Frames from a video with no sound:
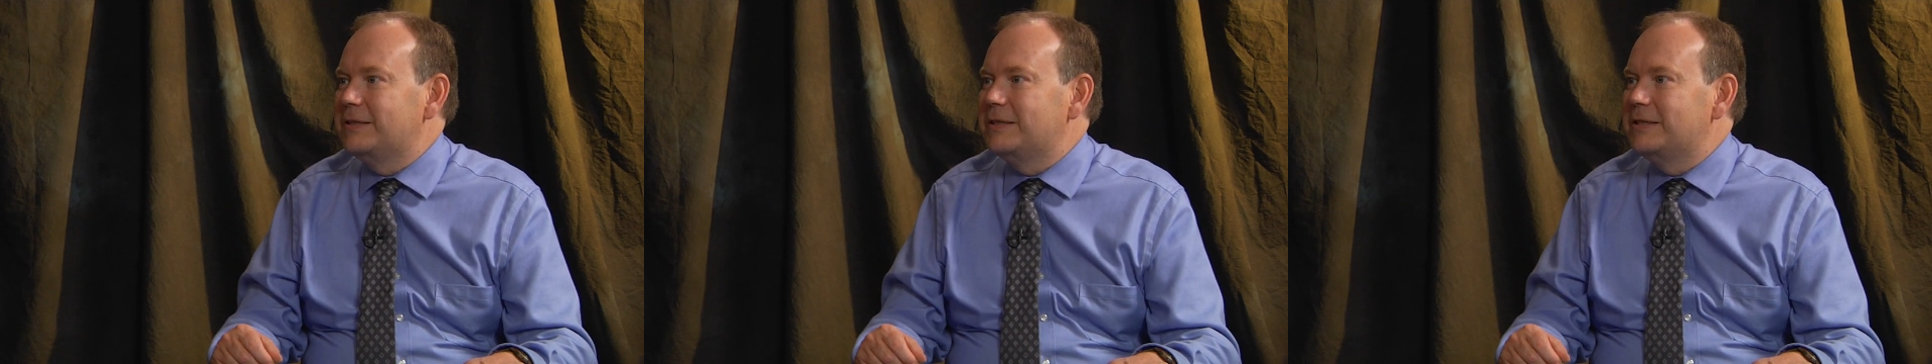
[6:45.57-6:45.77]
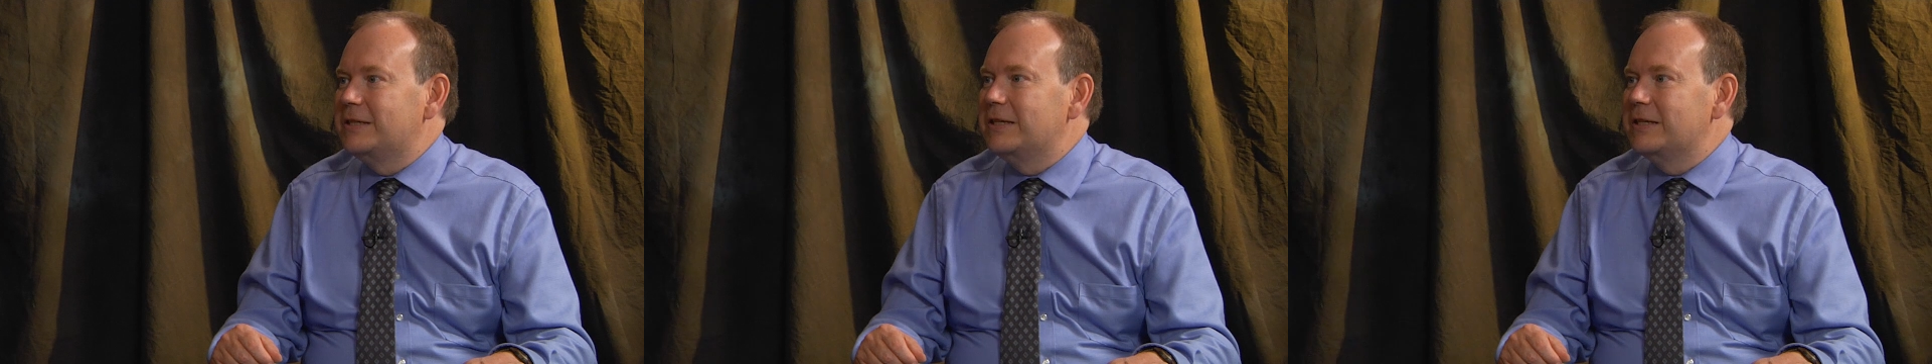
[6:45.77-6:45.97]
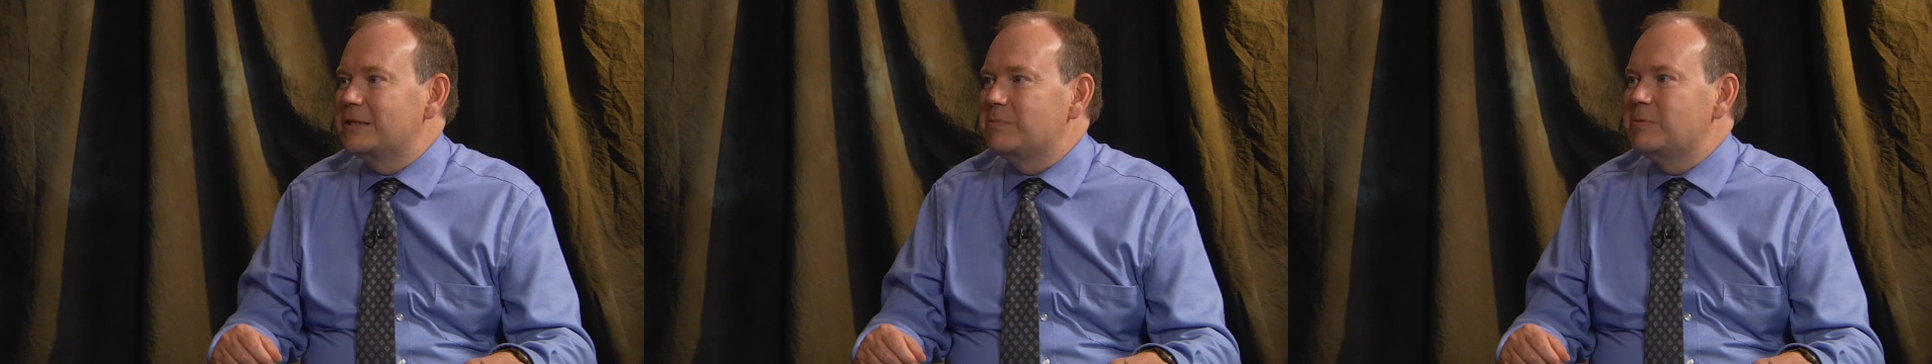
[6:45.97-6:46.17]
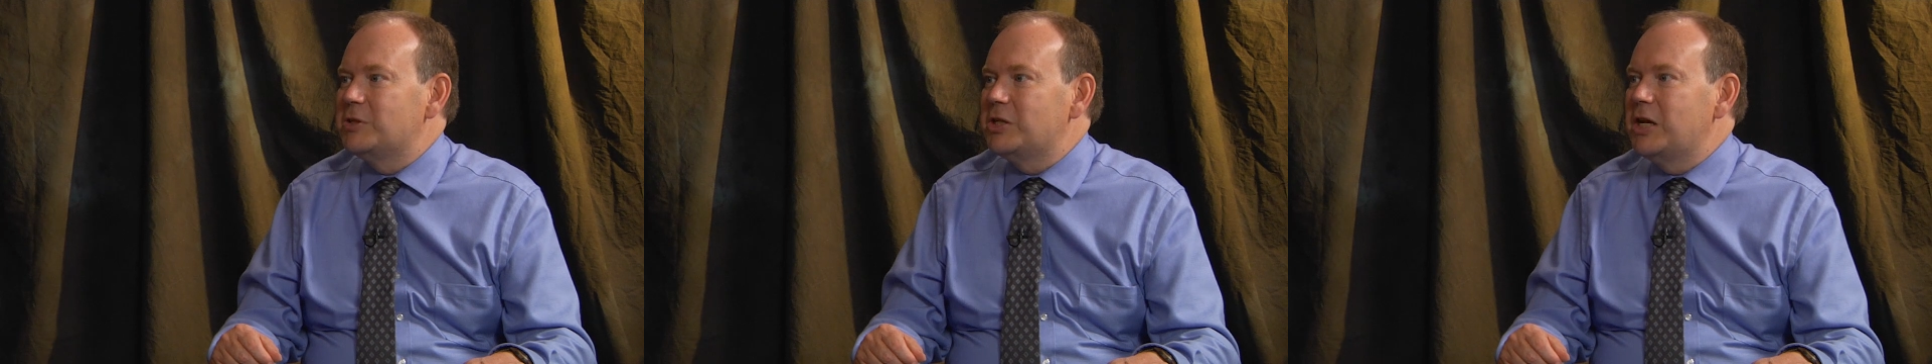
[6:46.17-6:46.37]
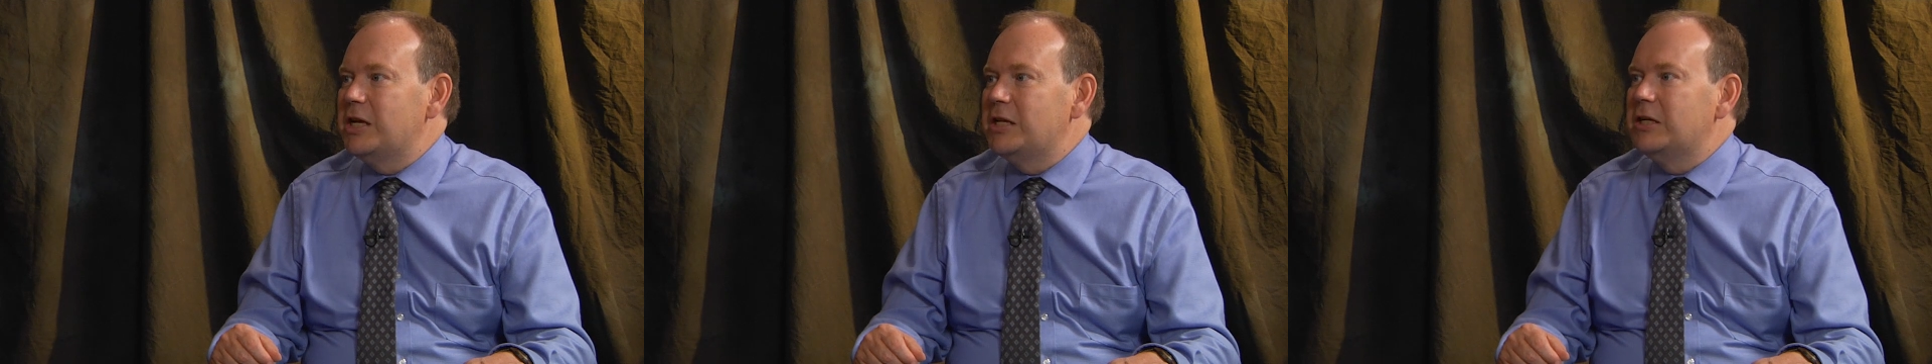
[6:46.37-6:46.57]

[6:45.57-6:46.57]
to get some shade.